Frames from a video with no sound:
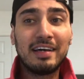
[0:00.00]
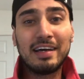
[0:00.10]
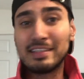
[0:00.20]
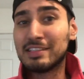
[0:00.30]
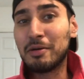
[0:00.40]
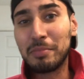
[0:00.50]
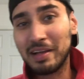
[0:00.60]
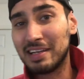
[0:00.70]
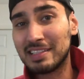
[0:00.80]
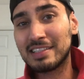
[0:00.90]
has not
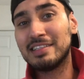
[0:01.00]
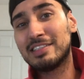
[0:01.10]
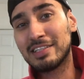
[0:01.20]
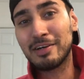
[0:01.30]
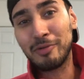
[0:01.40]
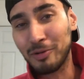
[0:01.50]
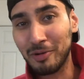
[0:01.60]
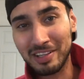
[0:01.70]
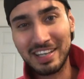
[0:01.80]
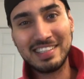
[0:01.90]
played in such
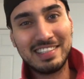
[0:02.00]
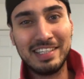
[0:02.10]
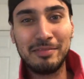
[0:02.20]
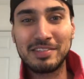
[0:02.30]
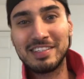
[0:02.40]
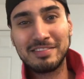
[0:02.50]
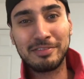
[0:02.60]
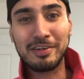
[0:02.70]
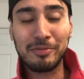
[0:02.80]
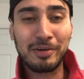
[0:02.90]
well-organized teams if
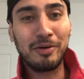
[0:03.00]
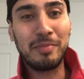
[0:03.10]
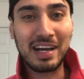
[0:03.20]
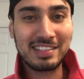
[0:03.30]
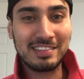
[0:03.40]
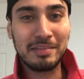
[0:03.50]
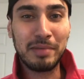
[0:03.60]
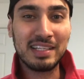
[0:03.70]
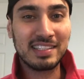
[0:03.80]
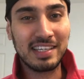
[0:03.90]
we go back to the
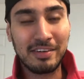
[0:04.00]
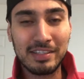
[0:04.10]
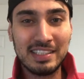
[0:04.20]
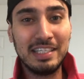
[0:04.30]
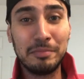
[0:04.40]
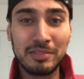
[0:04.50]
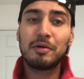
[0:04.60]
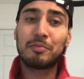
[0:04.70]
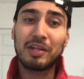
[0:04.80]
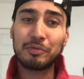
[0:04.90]
Benta era teams.
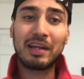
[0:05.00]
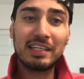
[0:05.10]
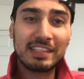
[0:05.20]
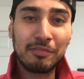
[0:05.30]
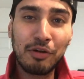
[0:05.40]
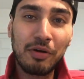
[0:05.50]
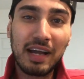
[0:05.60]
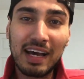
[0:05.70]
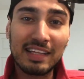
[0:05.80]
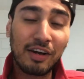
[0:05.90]
But anyway, let's have a look
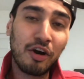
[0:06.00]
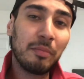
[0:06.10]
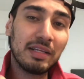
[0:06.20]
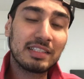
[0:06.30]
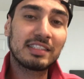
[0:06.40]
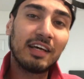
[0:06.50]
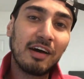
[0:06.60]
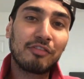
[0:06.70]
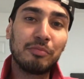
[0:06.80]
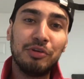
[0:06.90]
at the comments
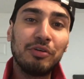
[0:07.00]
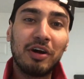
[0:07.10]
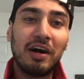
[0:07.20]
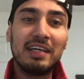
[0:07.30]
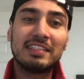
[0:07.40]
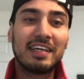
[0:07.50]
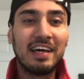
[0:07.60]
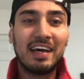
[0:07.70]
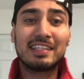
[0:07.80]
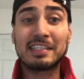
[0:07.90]
from you guys.
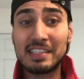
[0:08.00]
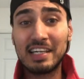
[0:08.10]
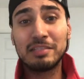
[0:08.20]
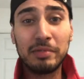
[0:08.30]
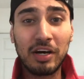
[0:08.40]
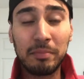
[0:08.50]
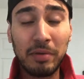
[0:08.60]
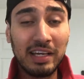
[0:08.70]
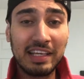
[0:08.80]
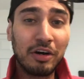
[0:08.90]
As I said, it's been a
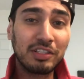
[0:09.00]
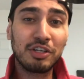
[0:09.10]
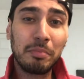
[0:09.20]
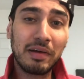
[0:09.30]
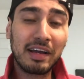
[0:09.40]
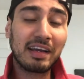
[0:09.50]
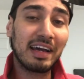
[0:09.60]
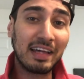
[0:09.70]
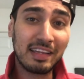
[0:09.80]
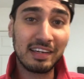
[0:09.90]
burning hot topic,
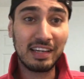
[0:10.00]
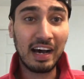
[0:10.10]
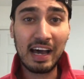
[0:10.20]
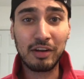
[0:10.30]
and I had